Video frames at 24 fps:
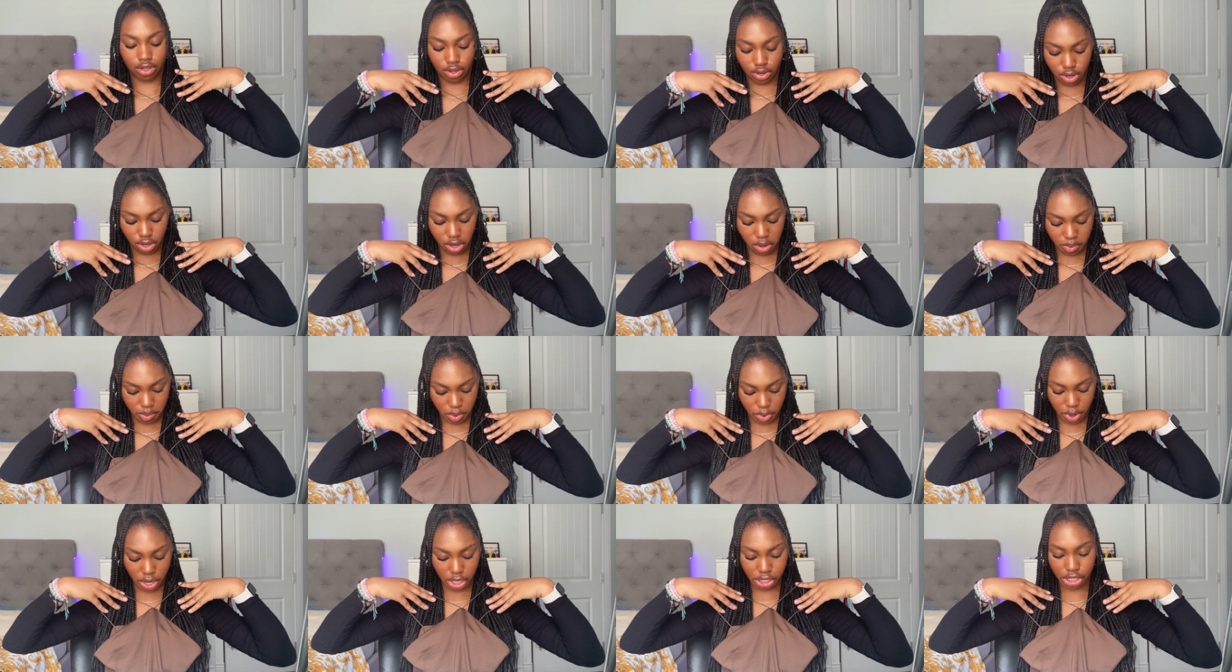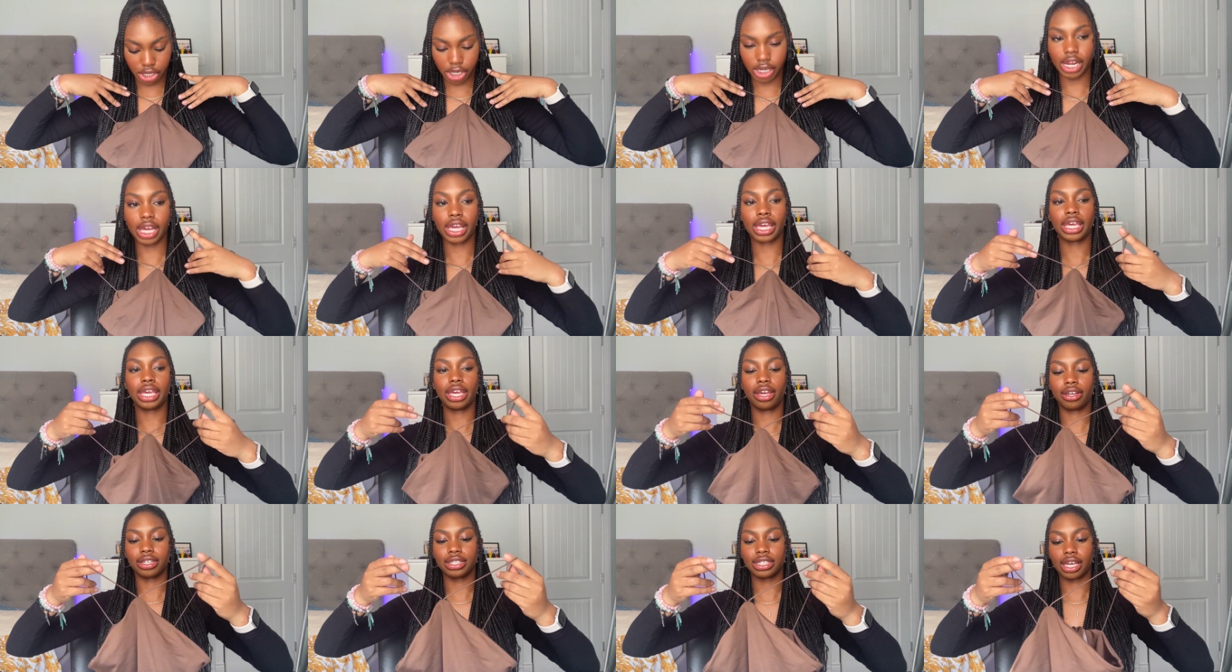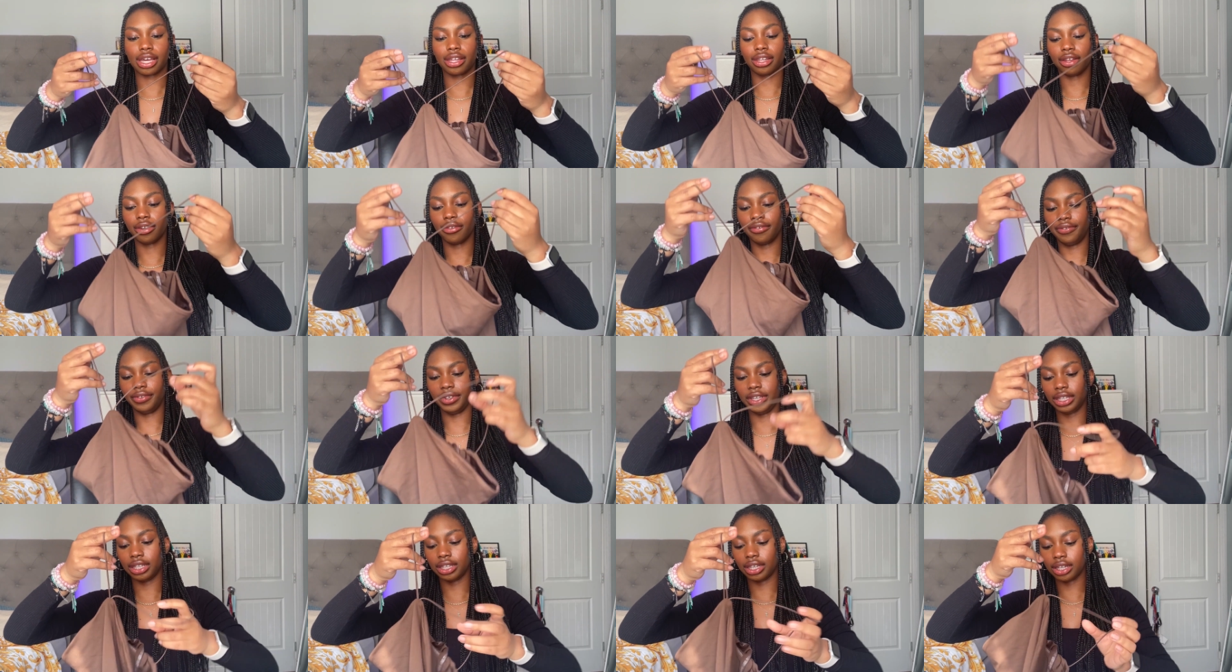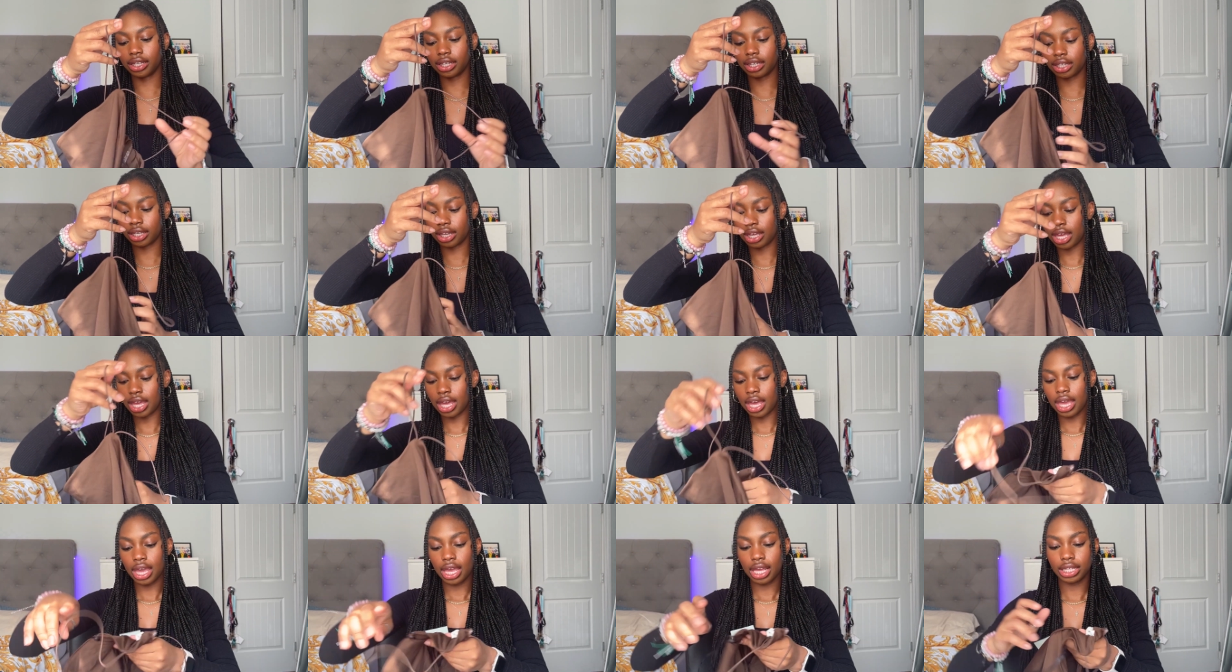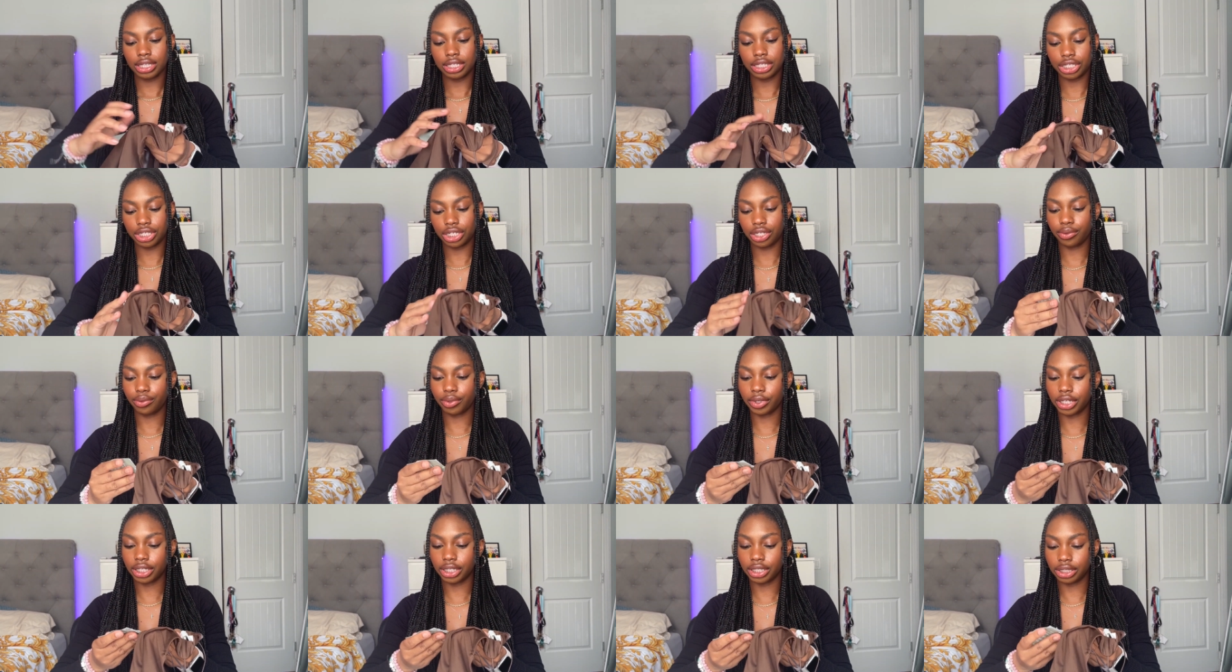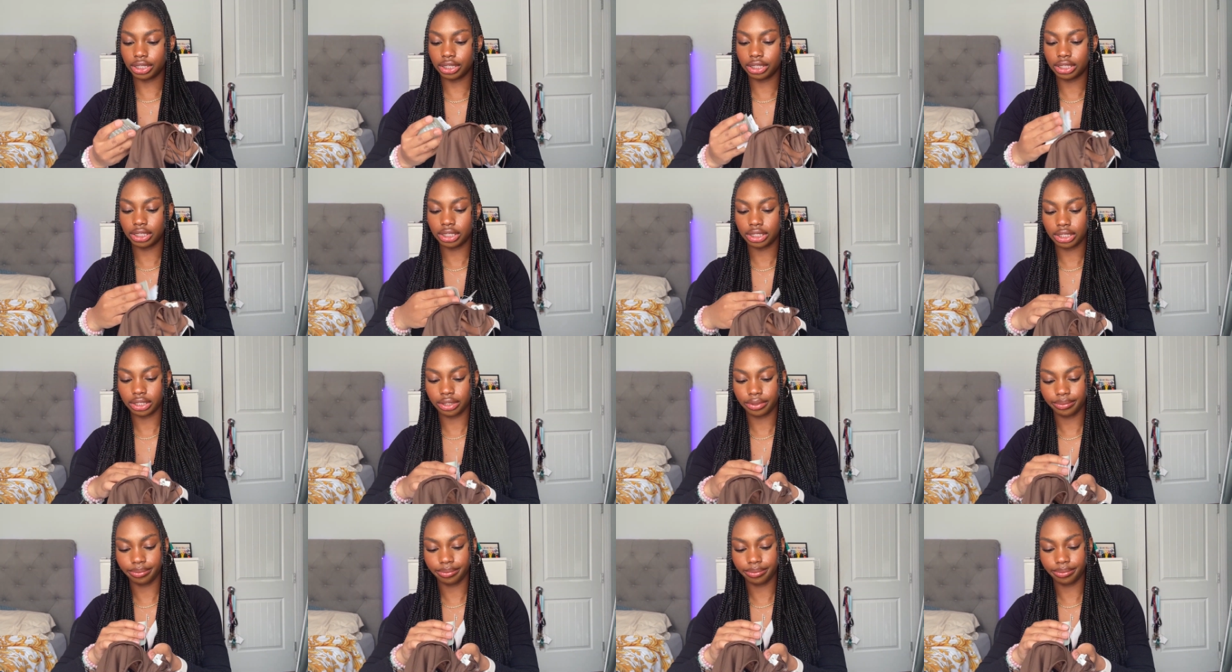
will come around your neck here it's like a little v look she was